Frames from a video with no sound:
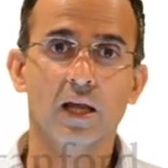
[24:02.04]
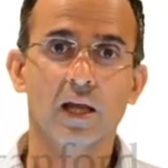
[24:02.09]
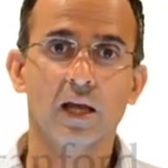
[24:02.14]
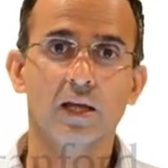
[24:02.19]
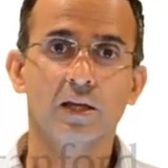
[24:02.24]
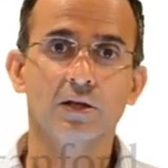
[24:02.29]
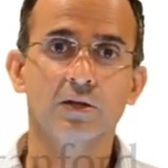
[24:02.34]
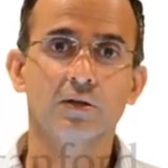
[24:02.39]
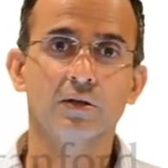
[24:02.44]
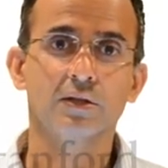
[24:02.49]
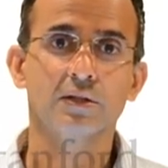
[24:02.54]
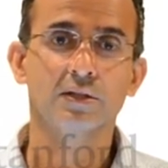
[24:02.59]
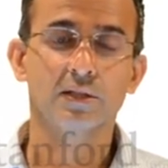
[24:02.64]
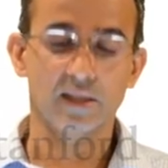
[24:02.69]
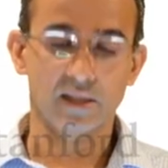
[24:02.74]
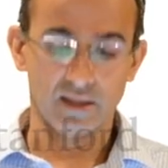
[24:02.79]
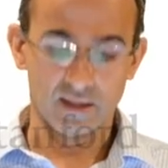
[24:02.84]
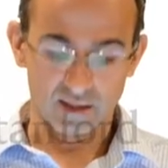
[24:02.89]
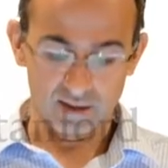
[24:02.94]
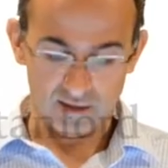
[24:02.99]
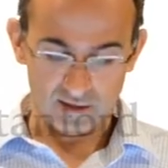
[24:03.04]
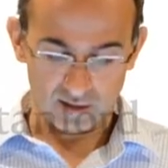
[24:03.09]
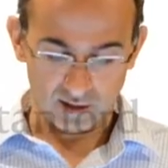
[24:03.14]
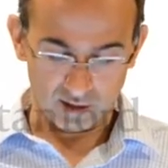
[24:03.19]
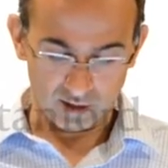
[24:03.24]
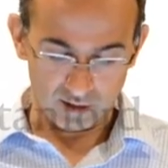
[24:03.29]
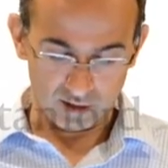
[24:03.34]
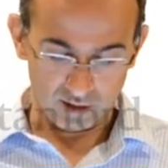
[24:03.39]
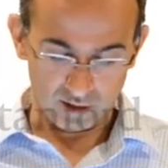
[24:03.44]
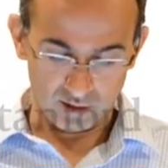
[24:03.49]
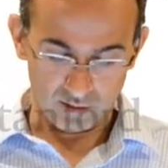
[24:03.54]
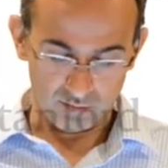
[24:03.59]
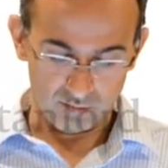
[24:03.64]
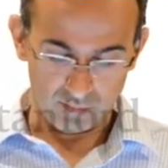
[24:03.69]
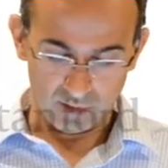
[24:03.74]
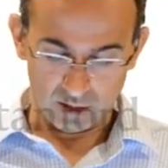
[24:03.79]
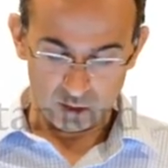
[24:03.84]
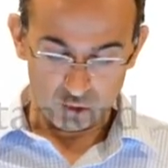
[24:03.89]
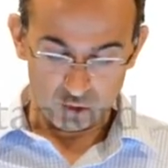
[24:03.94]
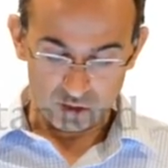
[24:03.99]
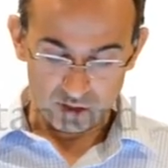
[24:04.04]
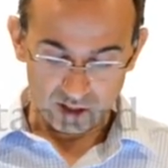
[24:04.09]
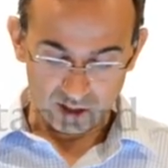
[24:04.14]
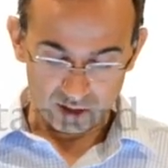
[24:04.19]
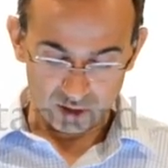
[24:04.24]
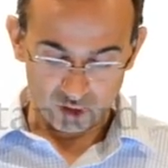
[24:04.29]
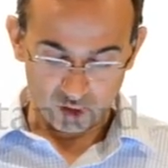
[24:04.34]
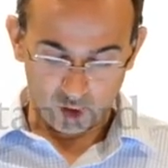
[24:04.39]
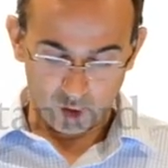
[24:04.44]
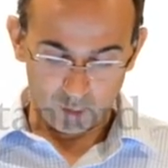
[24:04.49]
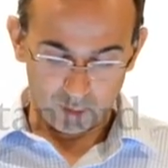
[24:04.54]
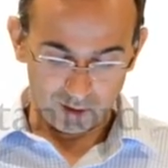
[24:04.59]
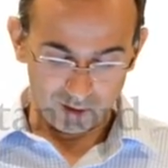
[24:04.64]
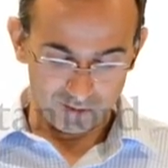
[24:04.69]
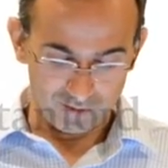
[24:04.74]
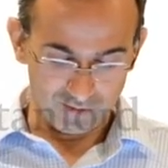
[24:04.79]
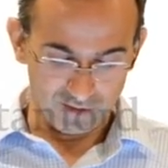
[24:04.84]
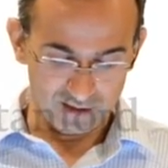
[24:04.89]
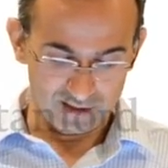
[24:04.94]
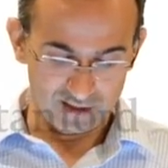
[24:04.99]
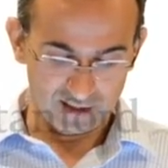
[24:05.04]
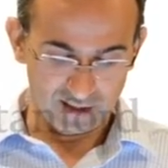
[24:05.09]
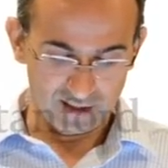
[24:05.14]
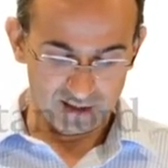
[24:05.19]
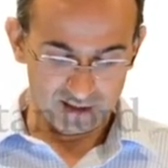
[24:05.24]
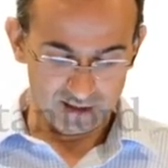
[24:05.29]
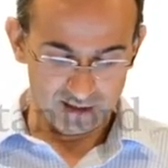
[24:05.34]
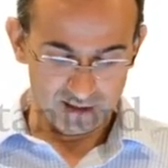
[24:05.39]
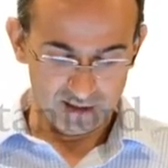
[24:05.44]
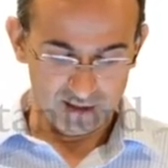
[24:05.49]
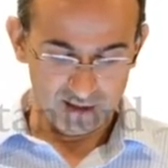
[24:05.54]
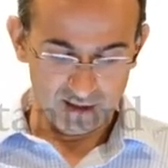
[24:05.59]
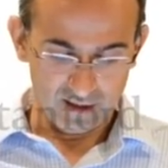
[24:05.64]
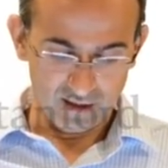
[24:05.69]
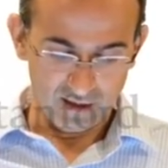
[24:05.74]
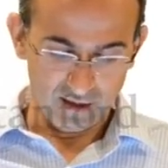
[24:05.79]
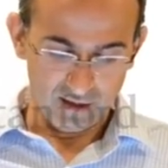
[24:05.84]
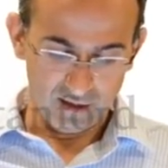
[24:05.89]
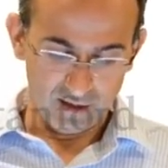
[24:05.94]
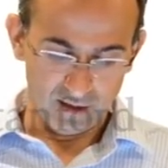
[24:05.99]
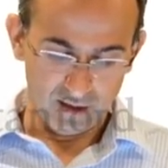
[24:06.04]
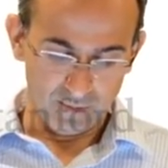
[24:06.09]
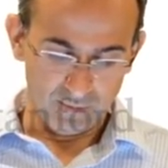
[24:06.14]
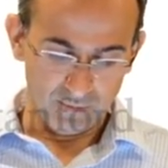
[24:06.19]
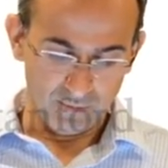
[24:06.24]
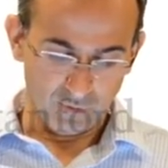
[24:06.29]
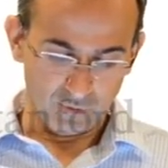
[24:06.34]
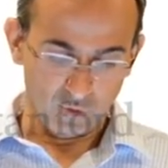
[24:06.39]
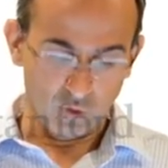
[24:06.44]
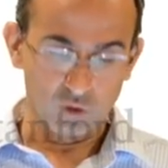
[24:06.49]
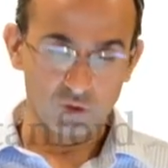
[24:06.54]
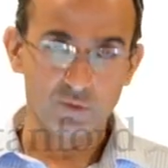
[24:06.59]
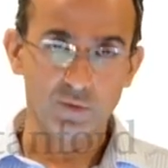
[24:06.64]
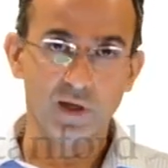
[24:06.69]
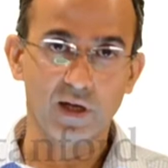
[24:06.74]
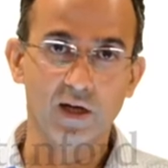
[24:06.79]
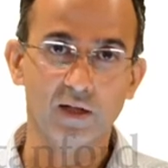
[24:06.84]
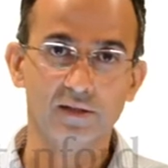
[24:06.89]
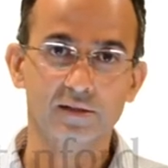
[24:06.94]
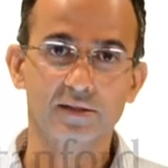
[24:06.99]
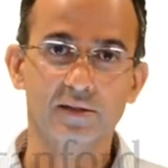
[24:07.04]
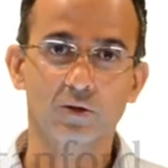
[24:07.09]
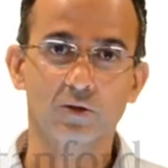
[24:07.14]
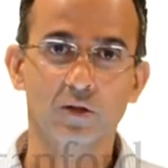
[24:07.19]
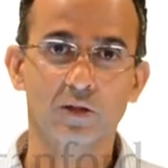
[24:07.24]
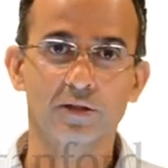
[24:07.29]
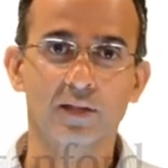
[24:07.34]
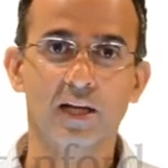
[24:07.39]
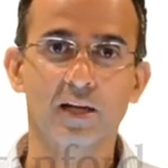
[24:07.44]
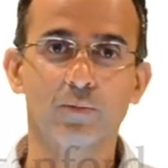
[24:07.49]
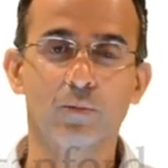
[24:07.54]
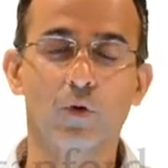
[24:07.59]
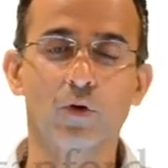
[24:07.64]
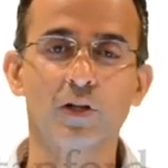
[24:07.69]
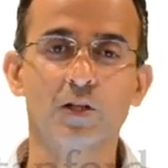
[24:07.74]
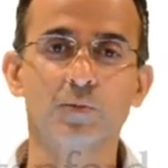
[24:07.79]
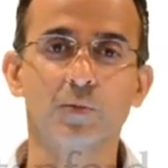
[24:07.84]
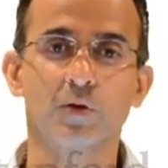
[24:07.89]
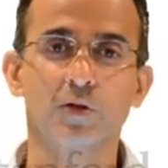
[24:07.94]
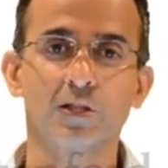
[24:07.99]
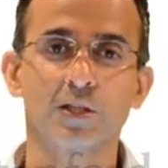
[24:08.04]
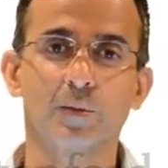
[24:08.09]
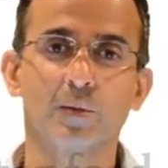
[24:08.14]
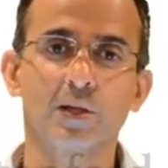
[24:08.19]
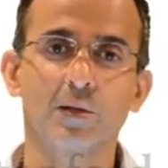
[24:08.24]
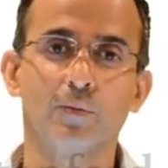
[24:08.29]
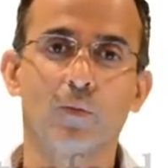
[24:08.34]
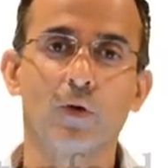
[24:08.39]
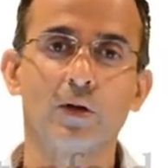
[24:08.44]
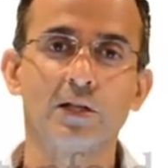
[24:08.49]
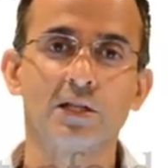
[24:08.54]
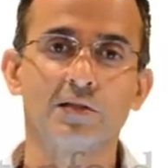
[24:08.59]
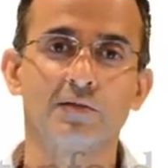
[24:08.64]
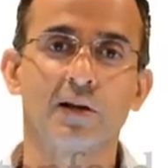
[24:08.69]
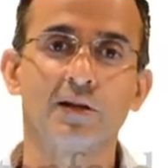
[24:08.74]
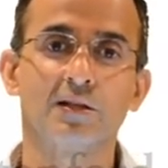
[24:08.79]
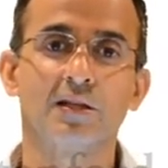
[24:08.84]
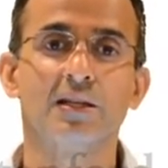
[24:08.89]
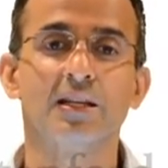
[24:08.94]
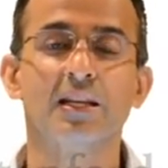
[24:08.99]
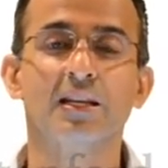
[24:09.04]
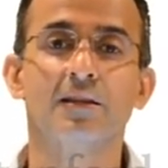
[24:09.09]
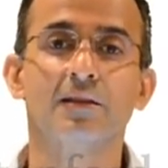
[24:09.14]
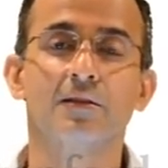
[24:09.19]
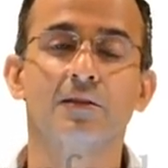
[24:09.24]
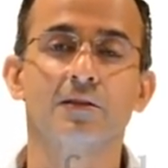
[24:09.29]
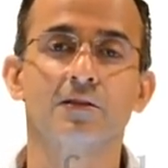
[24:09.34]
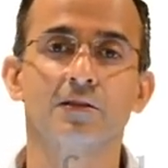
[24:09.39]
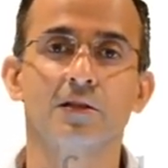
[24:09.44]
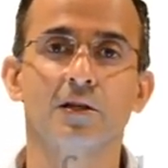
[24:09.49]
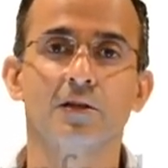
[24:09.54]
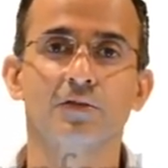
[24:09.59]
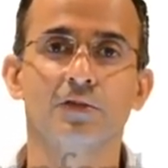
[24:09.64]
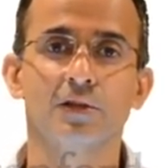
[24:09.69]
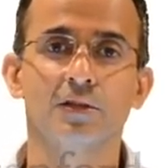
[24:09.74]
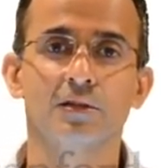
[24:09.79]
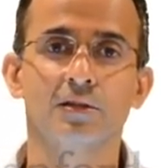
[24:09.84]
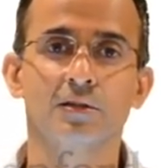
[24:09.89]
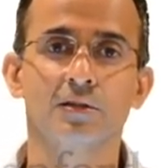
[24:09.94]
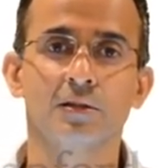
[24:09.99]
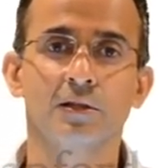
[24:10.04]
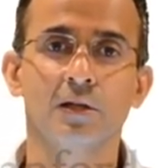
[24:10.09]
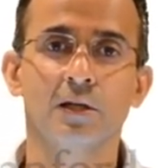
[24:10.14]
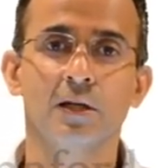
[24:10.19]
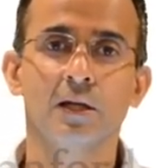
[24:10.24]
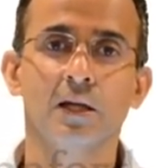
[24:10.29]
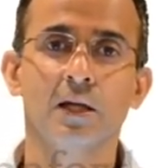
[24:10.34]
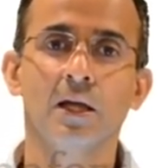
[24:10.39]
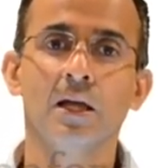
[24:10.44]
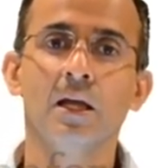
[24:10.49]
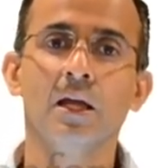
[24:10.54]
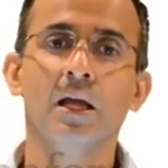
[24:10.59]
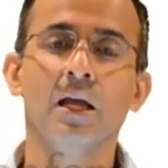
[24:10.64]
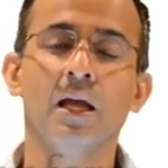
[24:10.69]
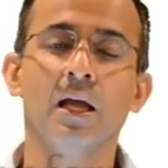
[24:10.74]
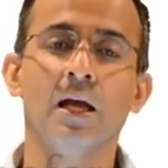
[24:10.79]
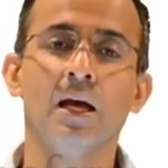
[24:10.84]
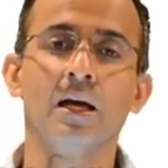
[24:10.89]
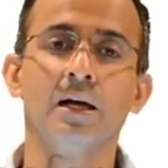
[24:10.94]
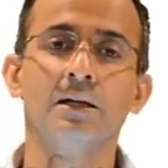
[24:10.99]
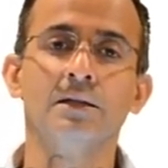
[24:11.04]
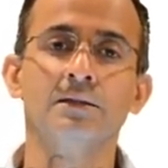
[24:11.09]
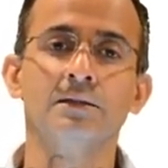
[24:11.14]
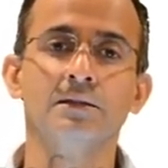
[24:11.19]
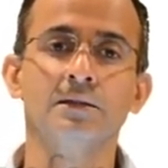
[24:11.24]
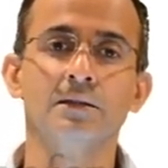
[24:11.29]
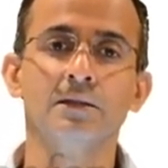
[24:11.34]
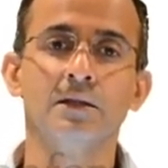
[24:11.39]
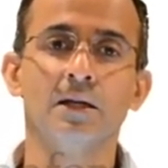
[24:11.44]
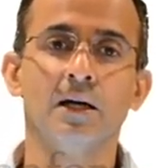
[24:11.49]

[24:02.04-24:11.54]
And you can see that it's done an interesting job at fitting it. Um, of course, we can't see all the data points because some of the points are underneath the surface. And...